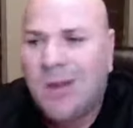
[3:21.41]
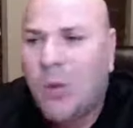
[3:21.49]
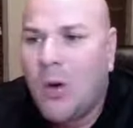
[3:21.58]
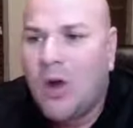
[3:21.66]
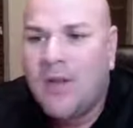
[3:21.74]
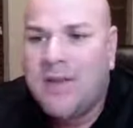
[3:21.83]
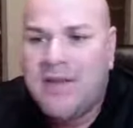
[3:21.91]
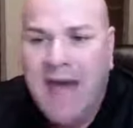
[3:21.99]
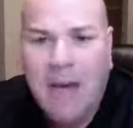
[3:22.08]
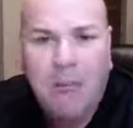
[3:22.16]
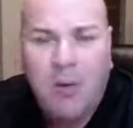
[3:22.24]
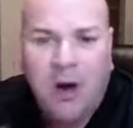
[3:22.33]
Well,
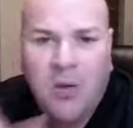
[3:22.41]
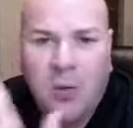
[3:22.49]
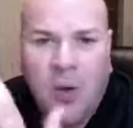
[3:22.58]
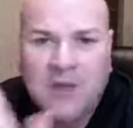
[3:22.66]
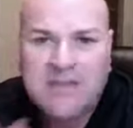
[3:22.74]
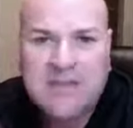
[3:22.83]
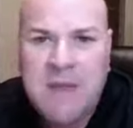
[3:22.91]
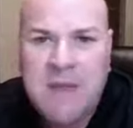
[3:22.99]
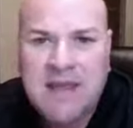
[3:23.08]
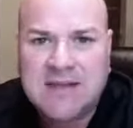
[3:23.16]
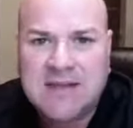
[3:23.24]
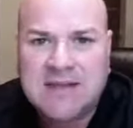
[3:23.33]
that part wasn't
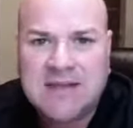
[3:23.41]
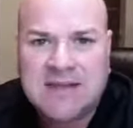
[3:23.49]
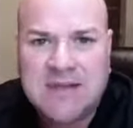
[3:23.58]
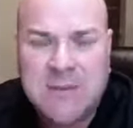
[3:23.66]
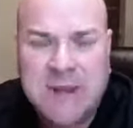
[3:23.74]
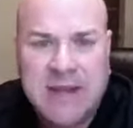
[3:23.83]
making sense to me.